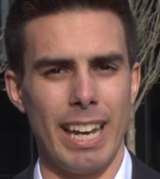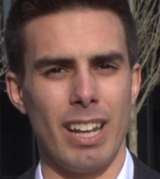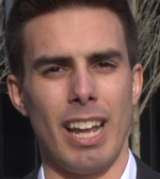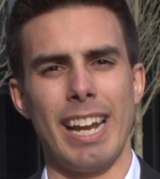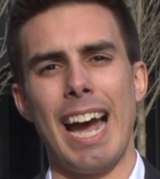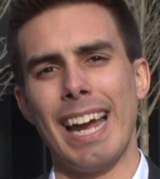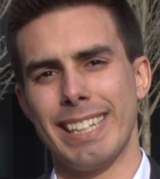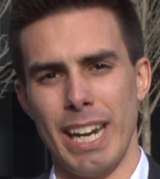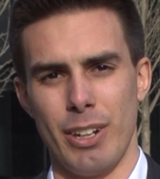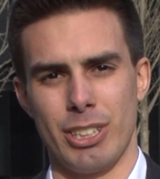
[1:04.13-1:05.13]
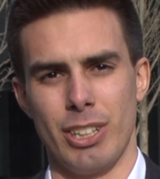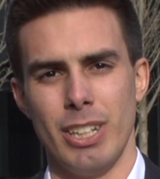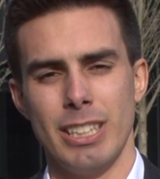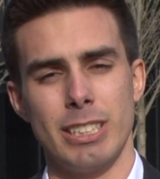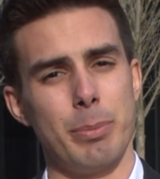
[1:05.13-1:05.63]
and a lot of high character,
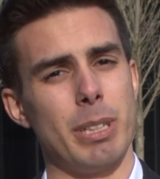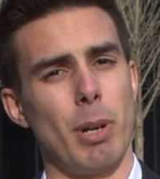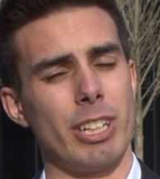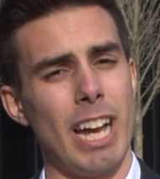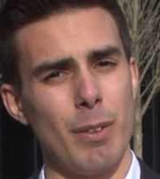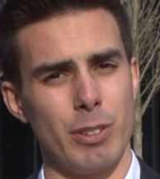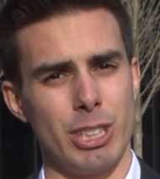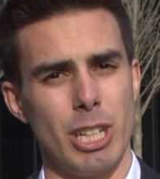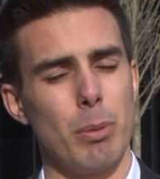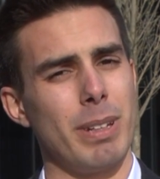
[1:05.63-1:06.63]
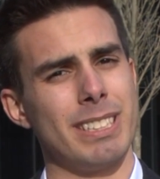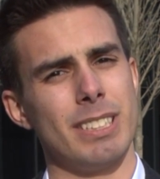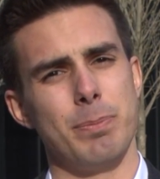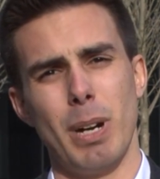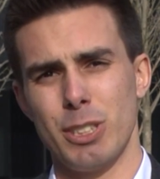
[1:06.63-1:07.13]
something Mark Helfrich
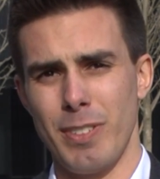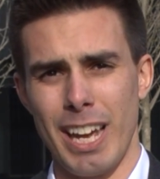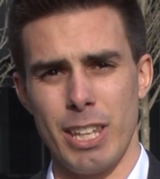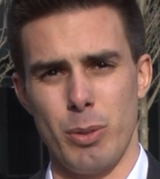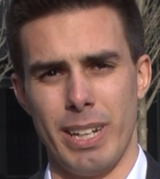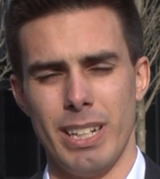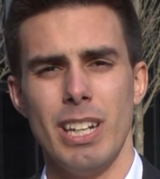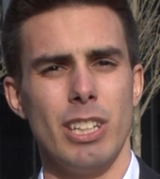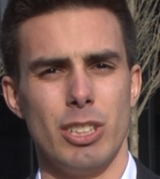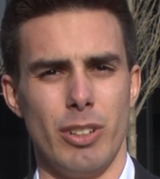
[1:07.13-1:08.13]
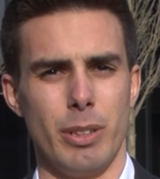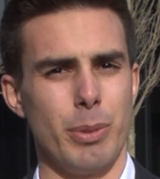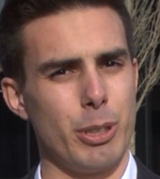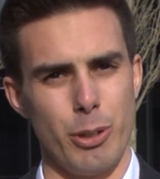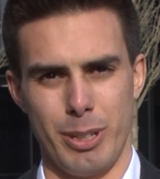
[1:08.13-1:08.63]
places much value in during the
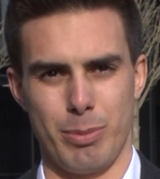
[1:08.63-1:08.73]
recruiting